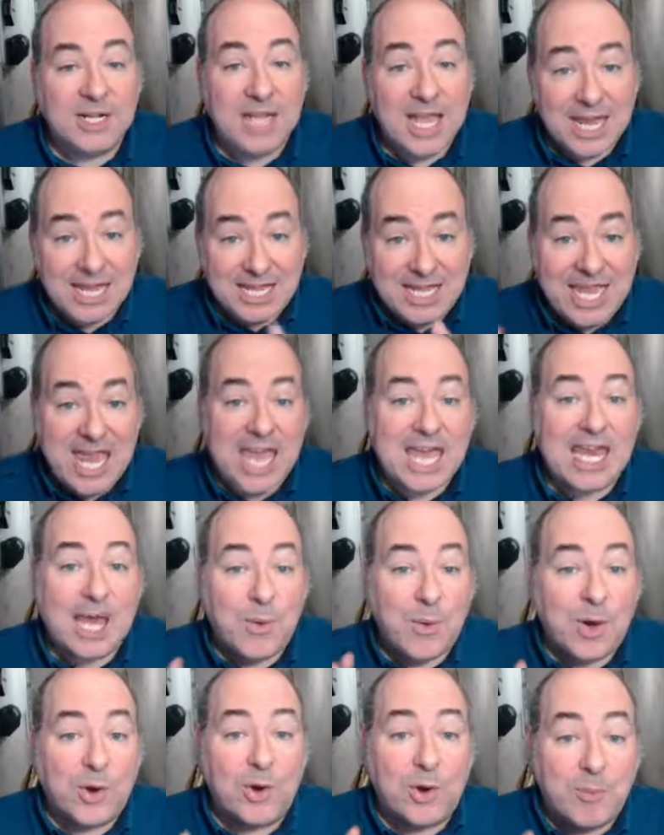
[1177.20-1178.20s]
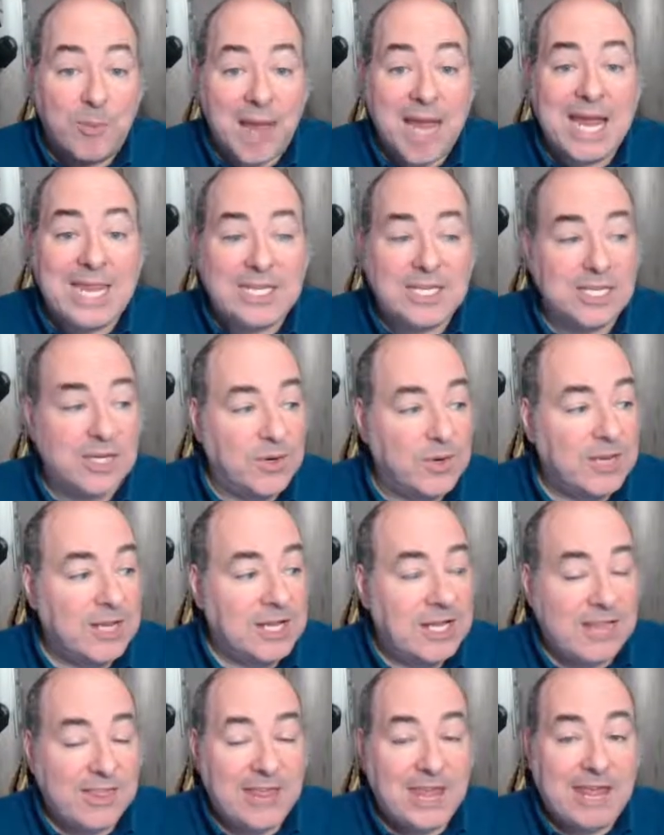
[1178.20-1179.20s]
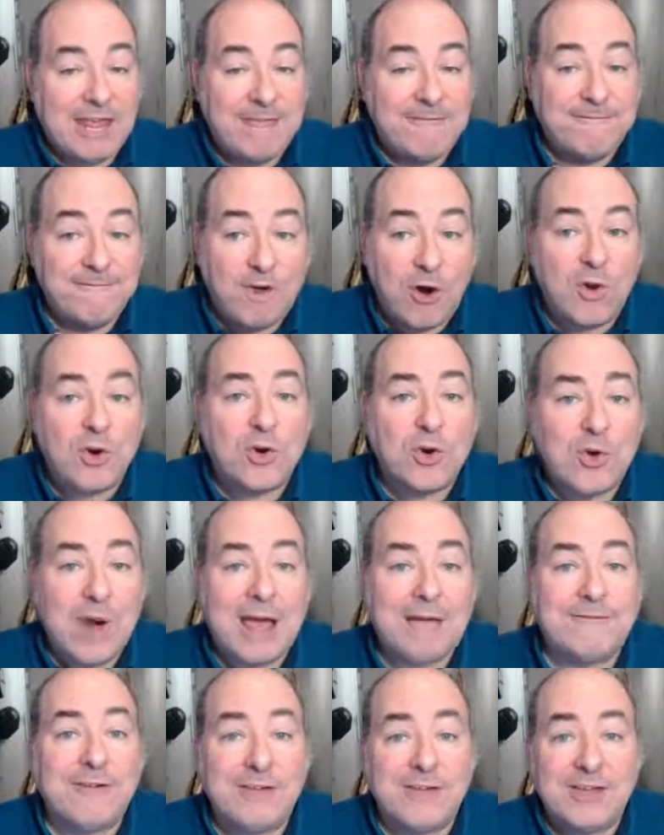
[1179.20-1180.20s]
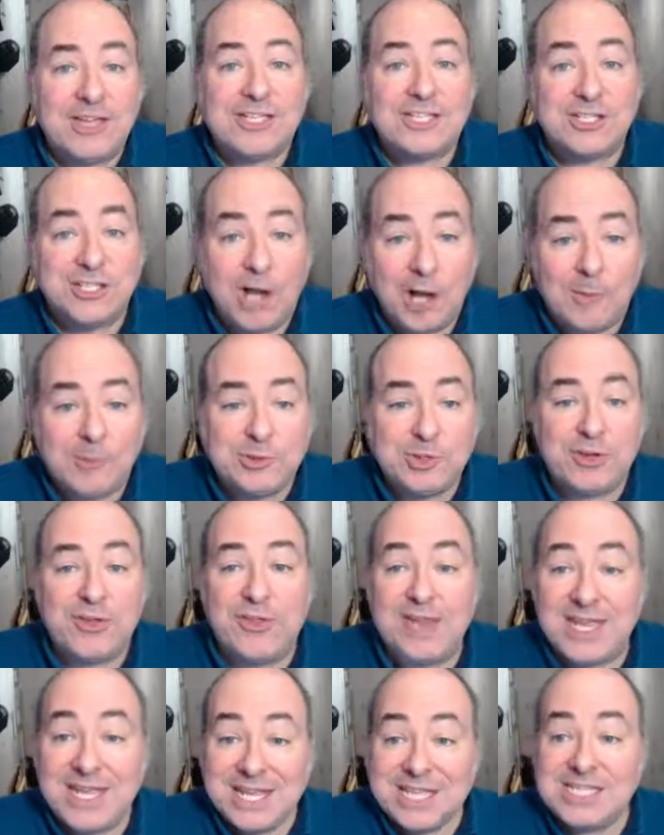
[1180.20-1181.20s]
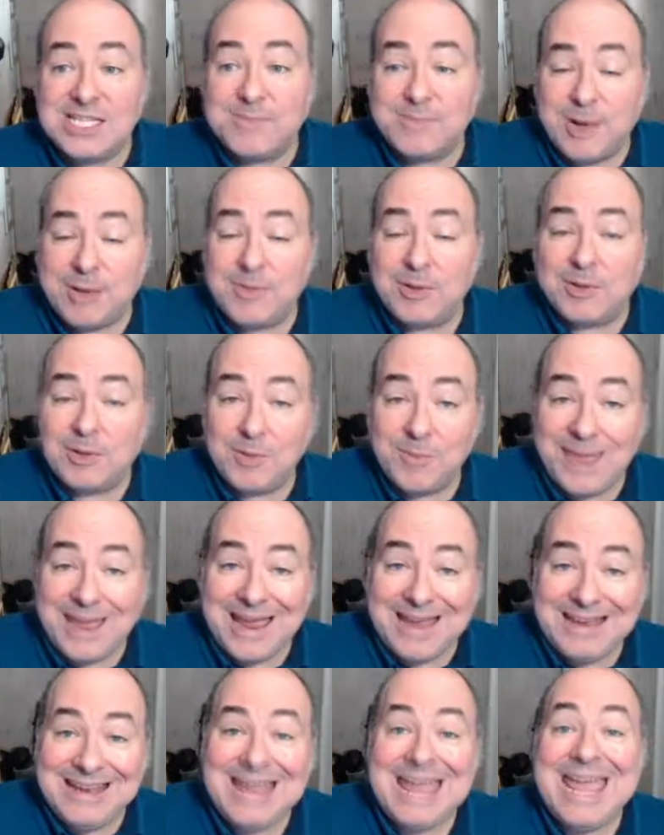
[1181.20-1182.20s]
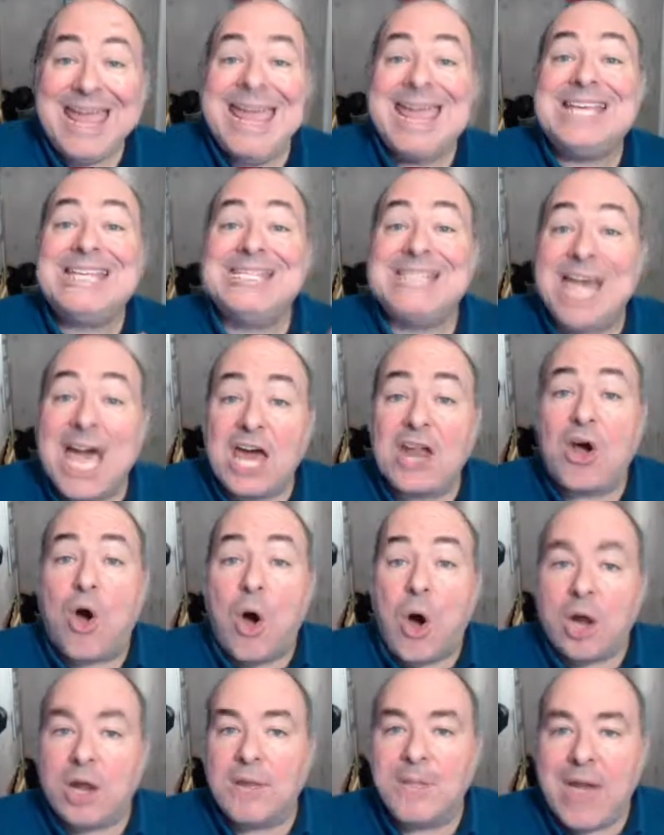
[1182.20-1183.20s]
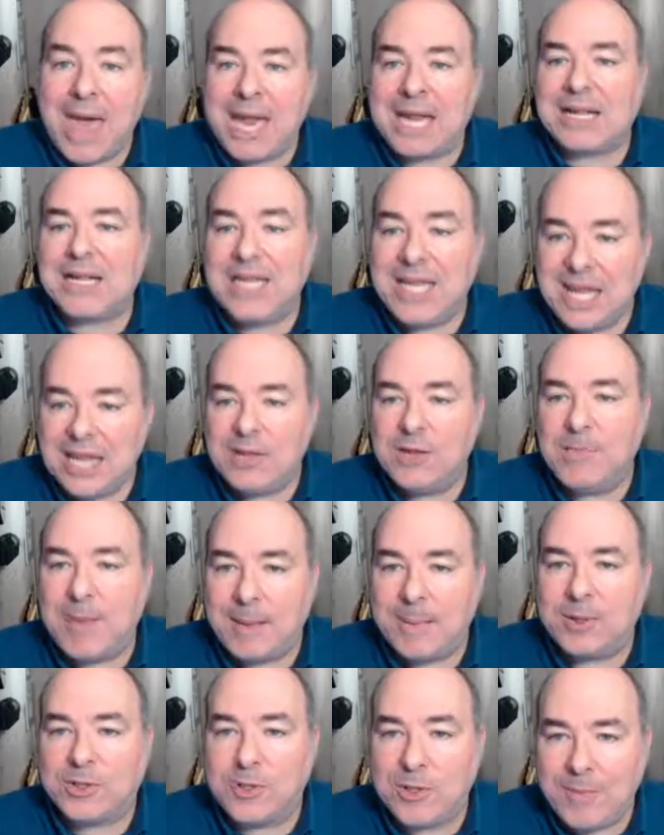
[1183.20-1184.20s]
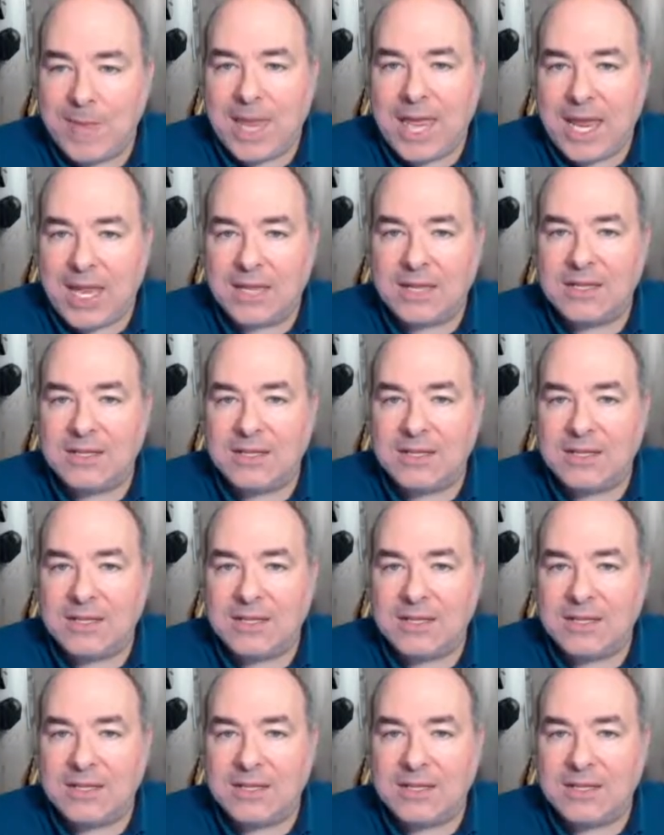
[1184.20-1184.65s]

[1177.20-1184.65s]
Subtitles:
And again, I want to remind you that a photograph of a sculpture that is in the public domain is not automatically in the public domain.